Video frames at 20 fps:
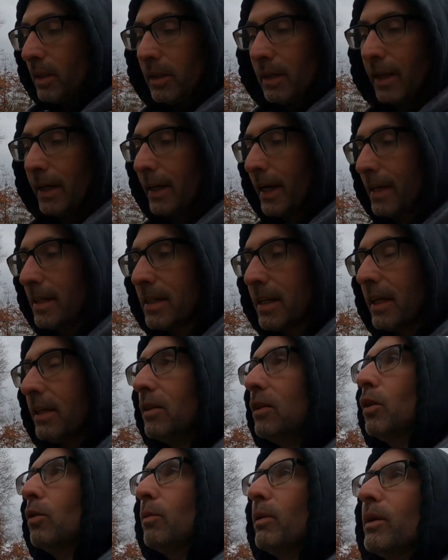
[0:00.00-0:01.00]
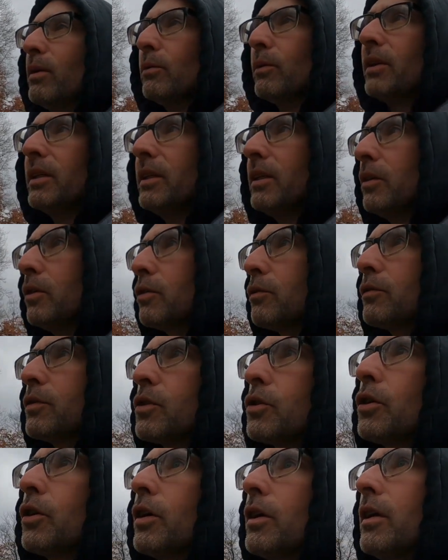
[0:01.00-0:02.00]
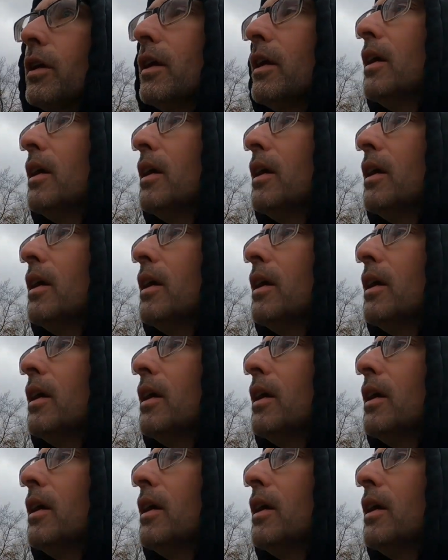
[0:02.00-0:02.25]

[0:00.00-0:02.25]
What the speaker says: Like I said, nobody really knows for sure.